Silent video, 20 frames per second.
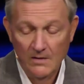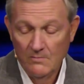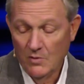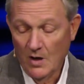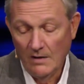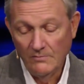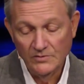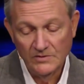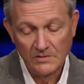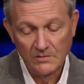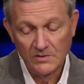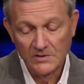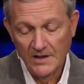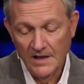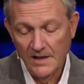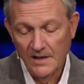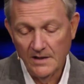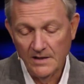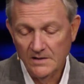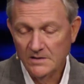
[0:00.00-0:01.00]
I'm just going to tell
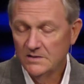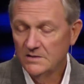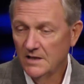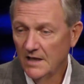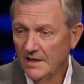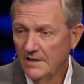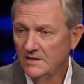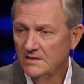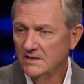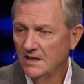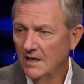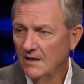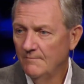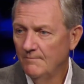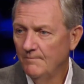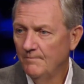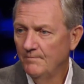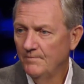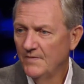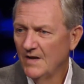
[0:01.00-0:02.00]

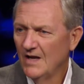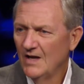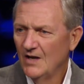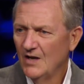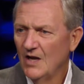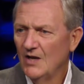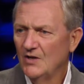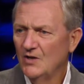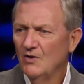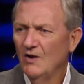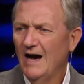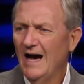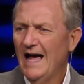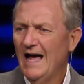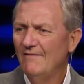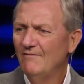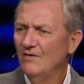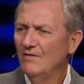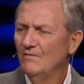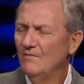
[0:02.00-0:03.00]
you, do I
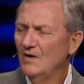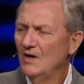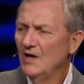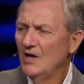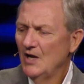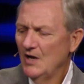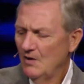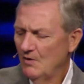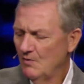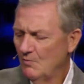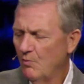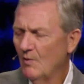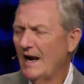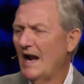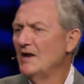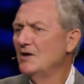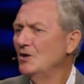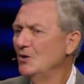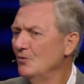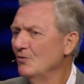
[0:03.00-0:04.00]
have a, when I
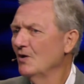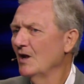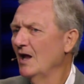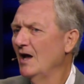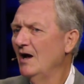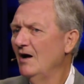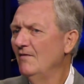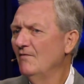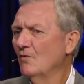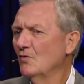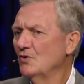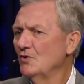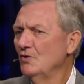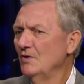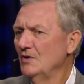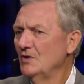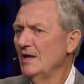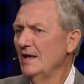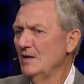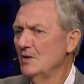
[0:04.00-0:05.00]
do love, or
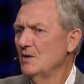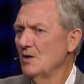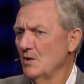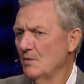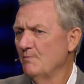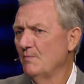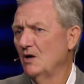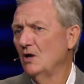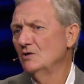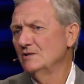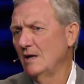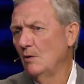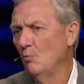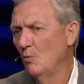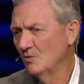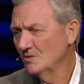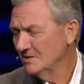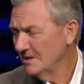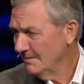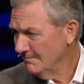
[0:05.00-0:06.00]
is it because I
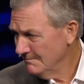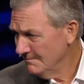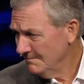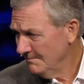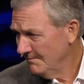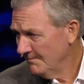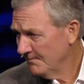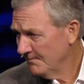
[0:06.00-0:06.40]
want something?